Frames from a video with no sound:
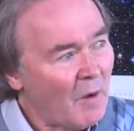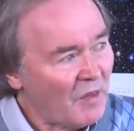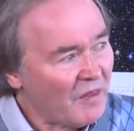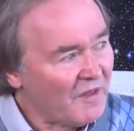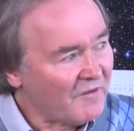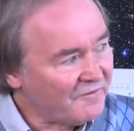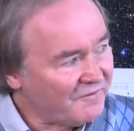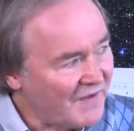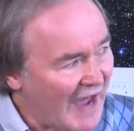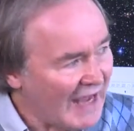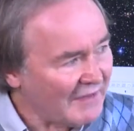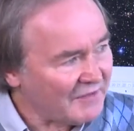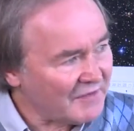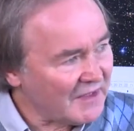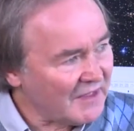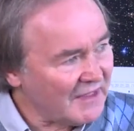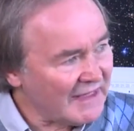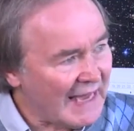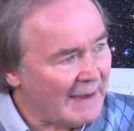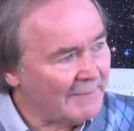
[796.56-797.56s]
The fact
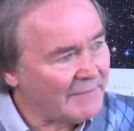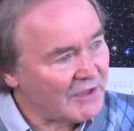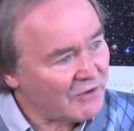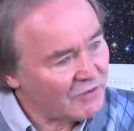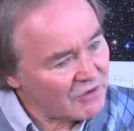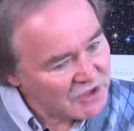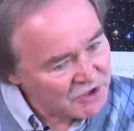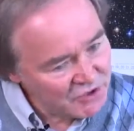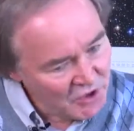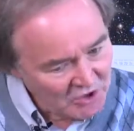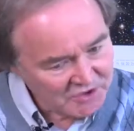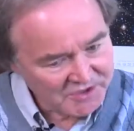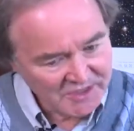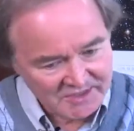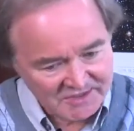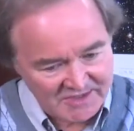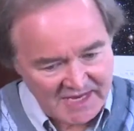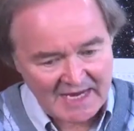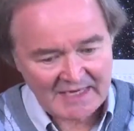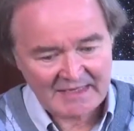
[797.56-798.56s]
that lambda is not
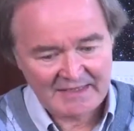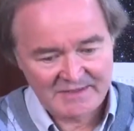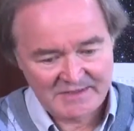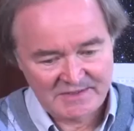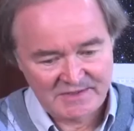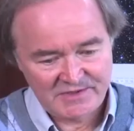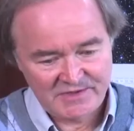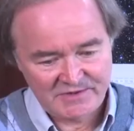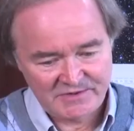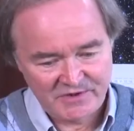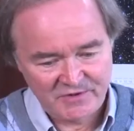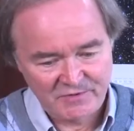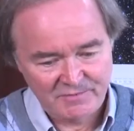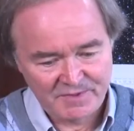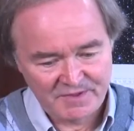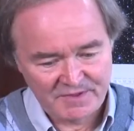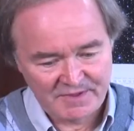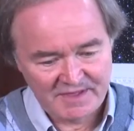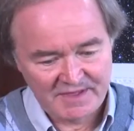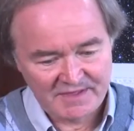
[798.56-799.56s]
exactly zero,
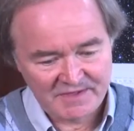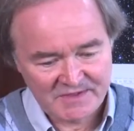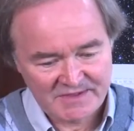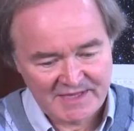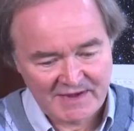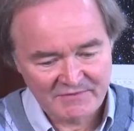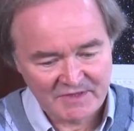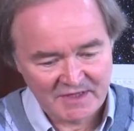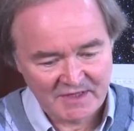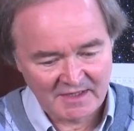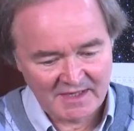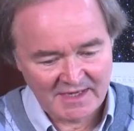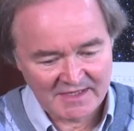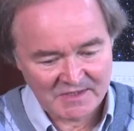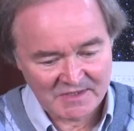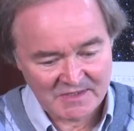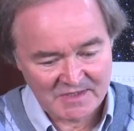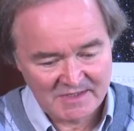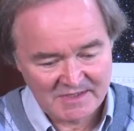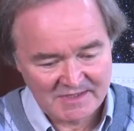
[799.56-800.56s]
but is
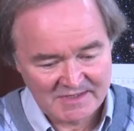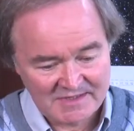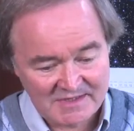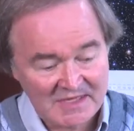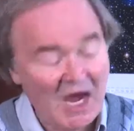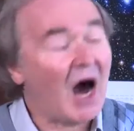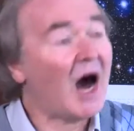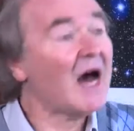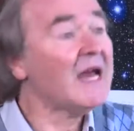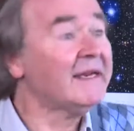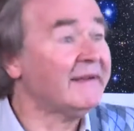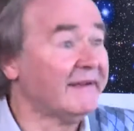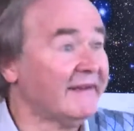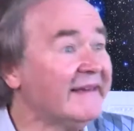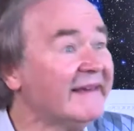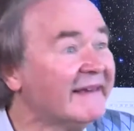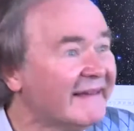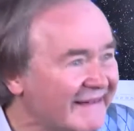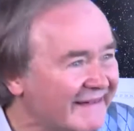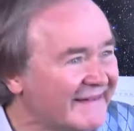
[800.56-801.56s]
nevertheless
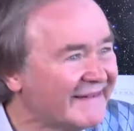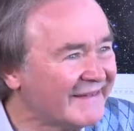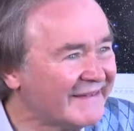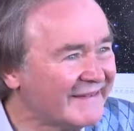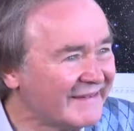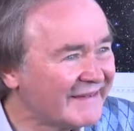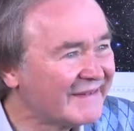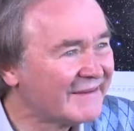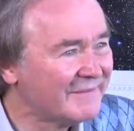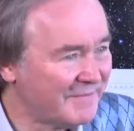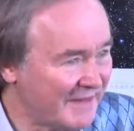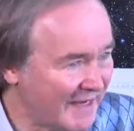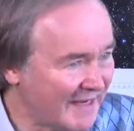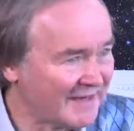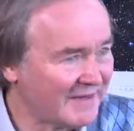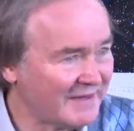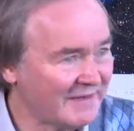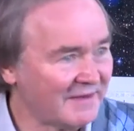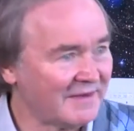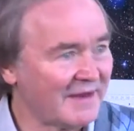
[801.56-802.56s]
tiny
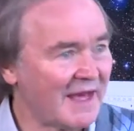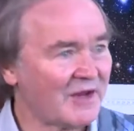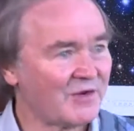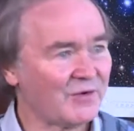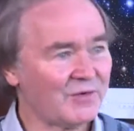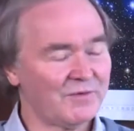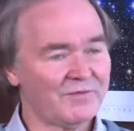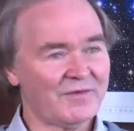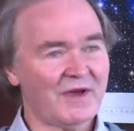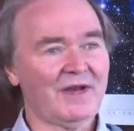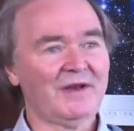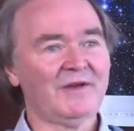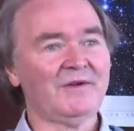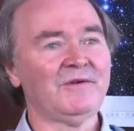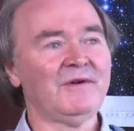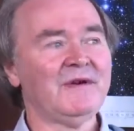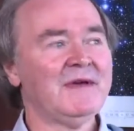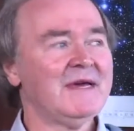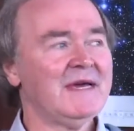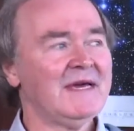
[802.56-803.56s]
compared to the natural
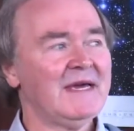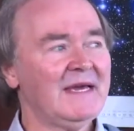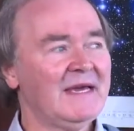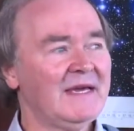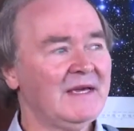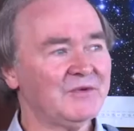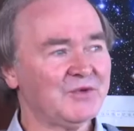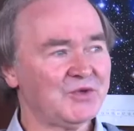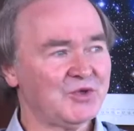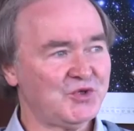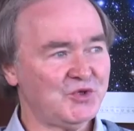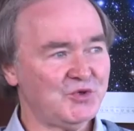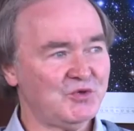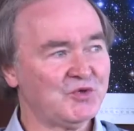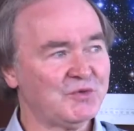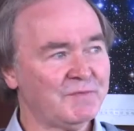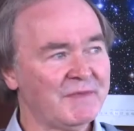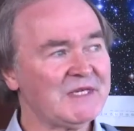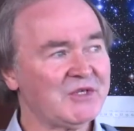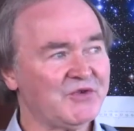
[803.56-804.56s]
value, is a
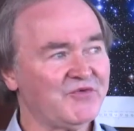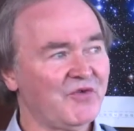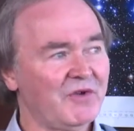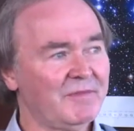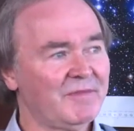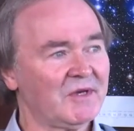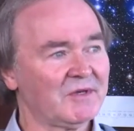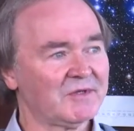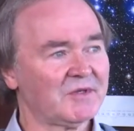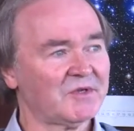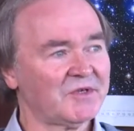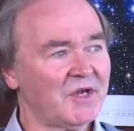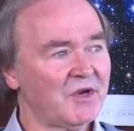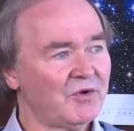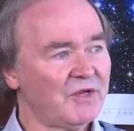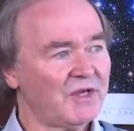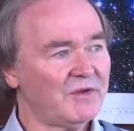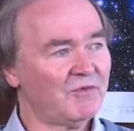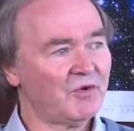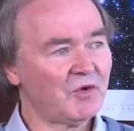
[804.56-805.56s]
huge mystery, because not
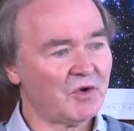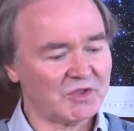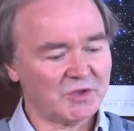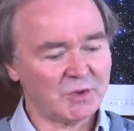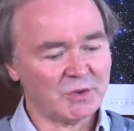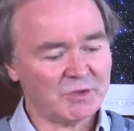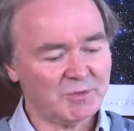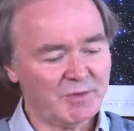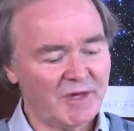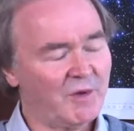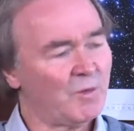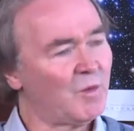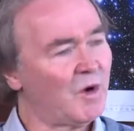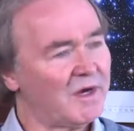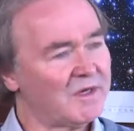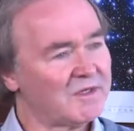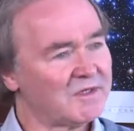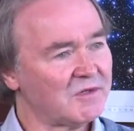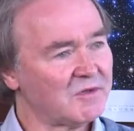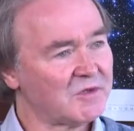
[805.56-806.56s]
only have you got to explain
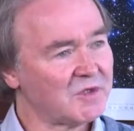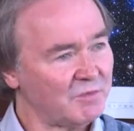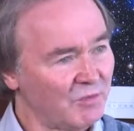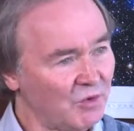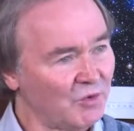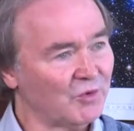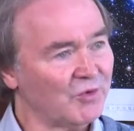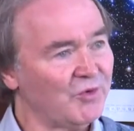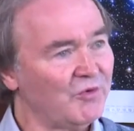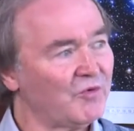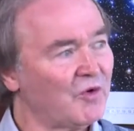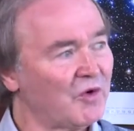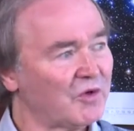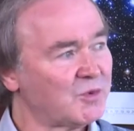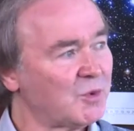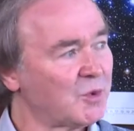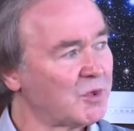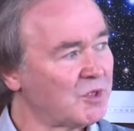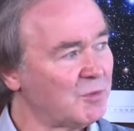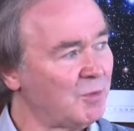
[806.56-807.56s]
why it's so small, you've got
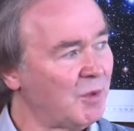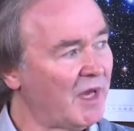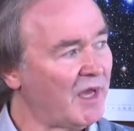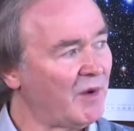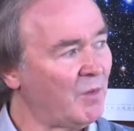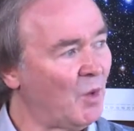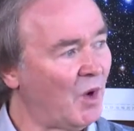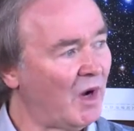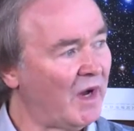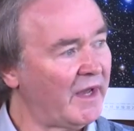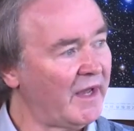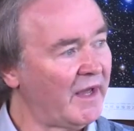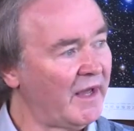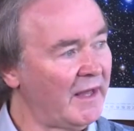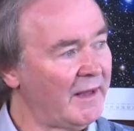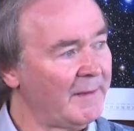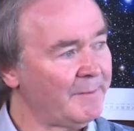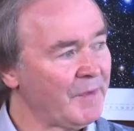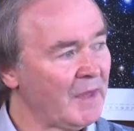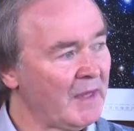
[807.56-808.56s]
to explain why
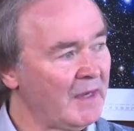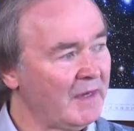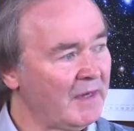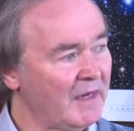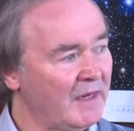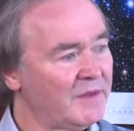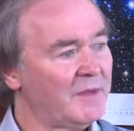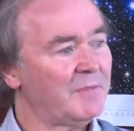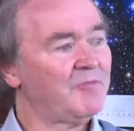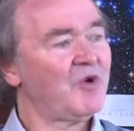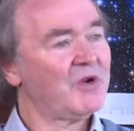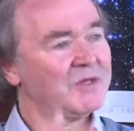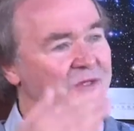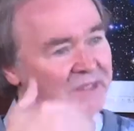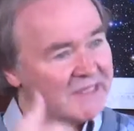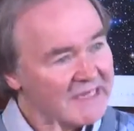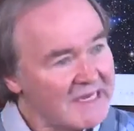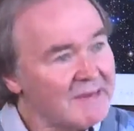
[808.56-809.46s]
at the present